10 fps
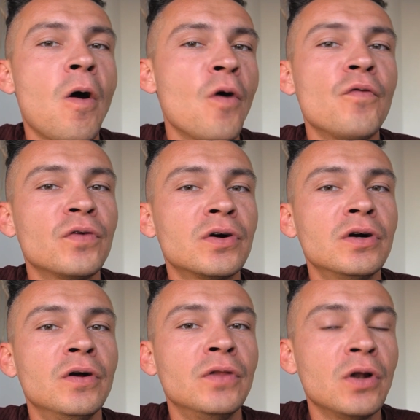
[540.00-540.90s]

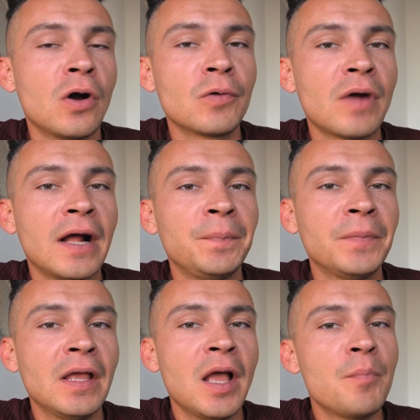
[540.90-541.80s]
over the long run.
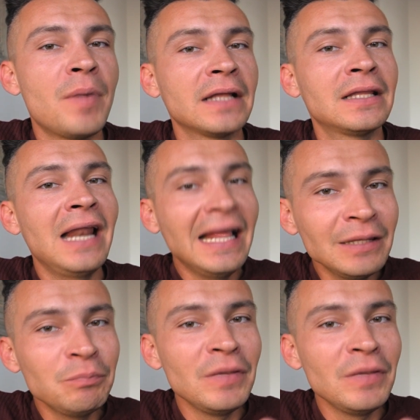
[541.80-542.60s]
But let